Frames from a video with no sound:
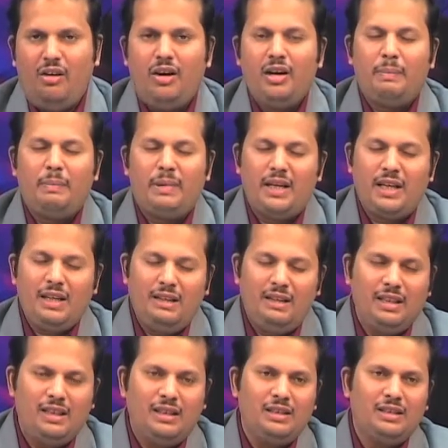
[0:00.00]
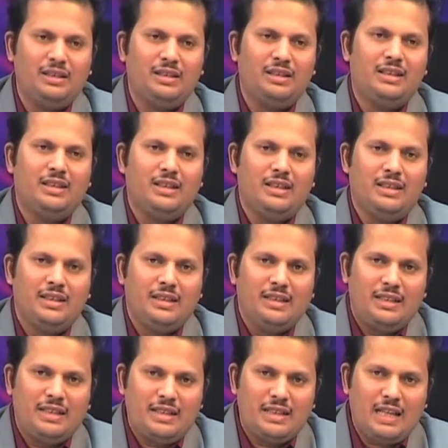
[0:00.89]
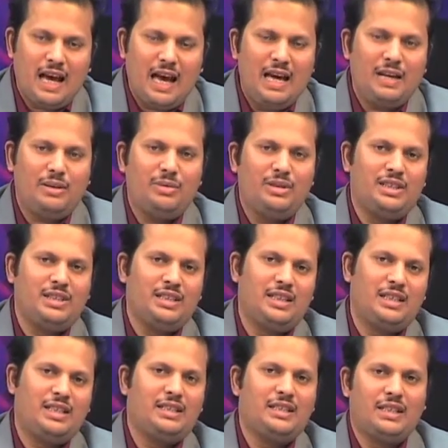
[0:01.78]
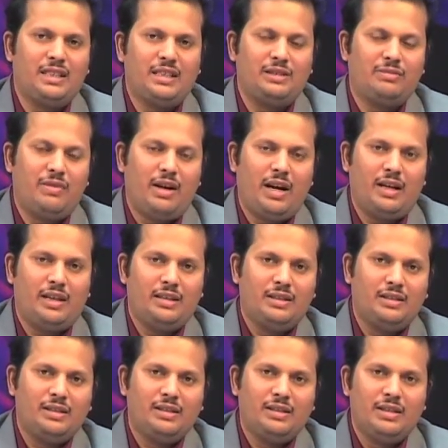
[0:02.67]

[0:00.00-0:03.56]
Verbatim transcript: or a particular desire which is getting satisfied.